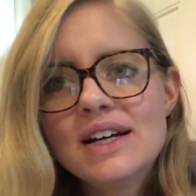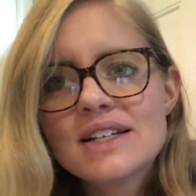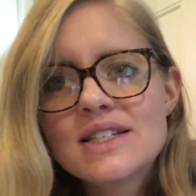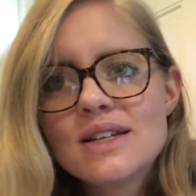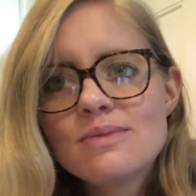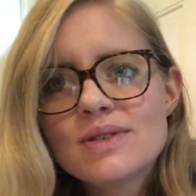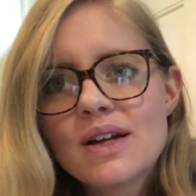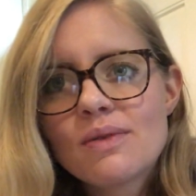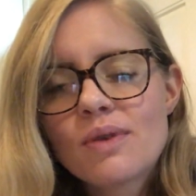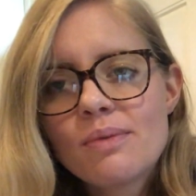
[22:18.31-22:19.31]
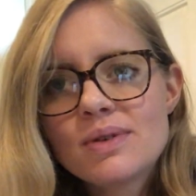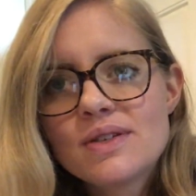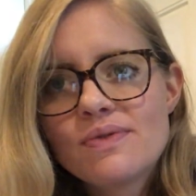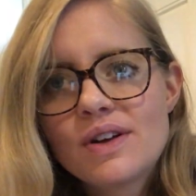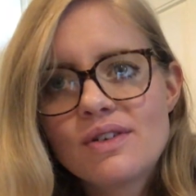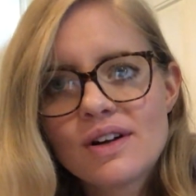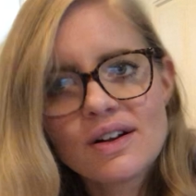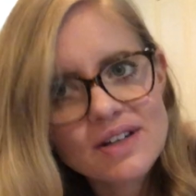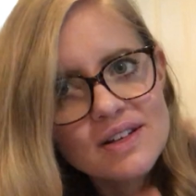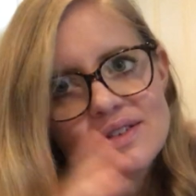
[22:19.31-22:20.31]
It seems that Rump has figured
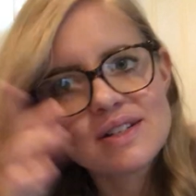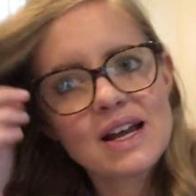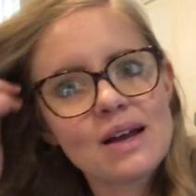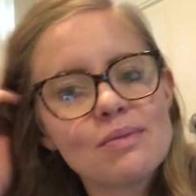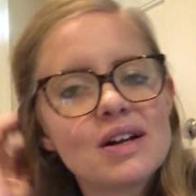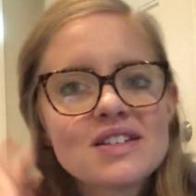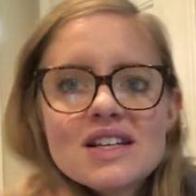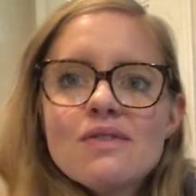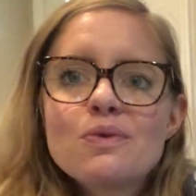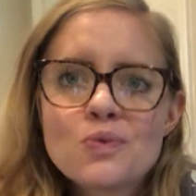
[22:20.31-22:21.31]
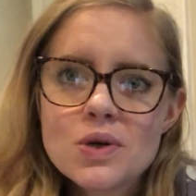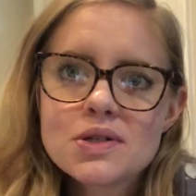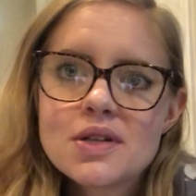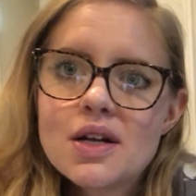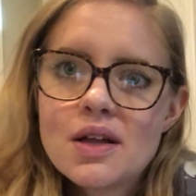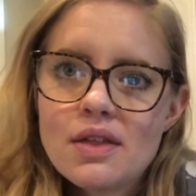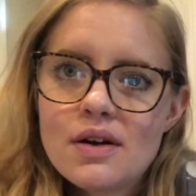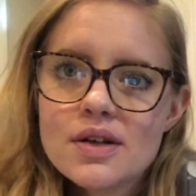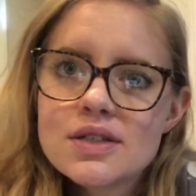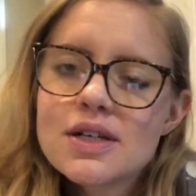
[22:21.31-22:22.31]
out his name, and it's even worse than he
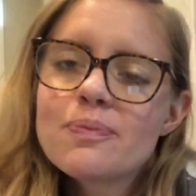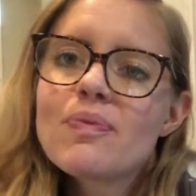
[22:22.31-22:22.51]
thought.